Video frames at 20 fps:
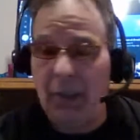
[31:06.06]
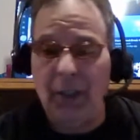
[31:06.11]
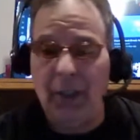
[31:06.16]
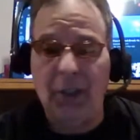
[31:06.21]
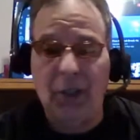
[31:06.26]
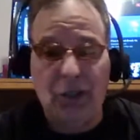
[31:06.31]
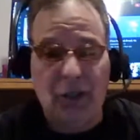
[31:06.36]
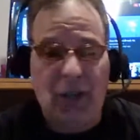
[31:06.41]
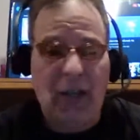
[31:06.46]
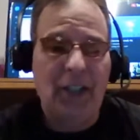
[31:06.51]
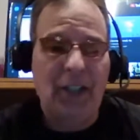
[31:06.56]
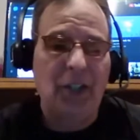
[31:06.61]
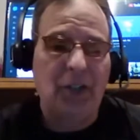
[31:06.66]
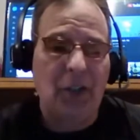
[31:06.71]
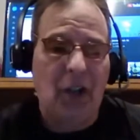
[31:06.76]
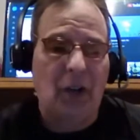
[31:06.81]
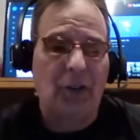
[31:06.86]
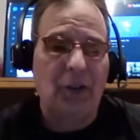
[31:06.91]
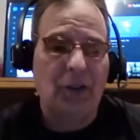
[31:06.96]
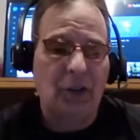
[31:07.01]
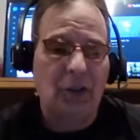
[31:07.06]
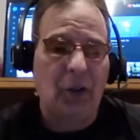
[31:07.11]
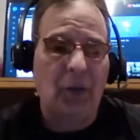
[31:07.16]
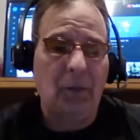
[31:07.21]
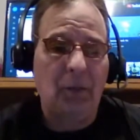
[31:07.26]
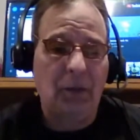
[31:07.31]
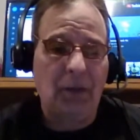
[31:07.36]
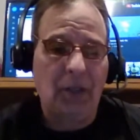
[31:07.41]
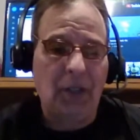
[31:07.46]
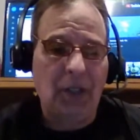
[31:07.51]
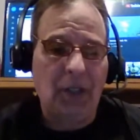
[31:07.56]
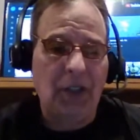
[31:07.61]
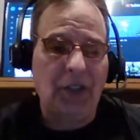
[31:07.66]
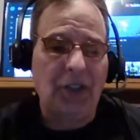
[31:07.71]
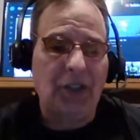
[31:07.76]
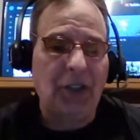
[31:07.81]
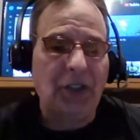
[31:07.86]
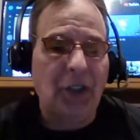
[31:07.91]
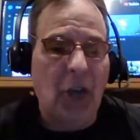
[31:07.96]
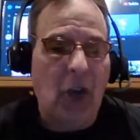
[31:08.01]
in the Chinese horoscope, he's
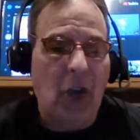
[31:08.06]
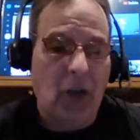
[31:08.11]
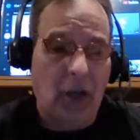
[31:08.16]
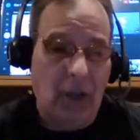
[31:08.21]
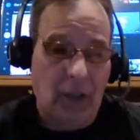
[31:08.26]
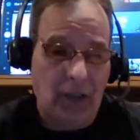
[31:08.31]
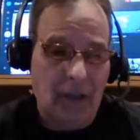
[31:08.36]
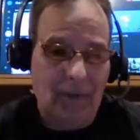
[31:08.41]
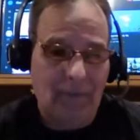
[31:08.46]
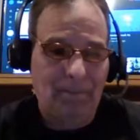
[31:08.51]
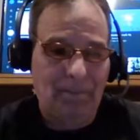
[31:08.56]
the dog.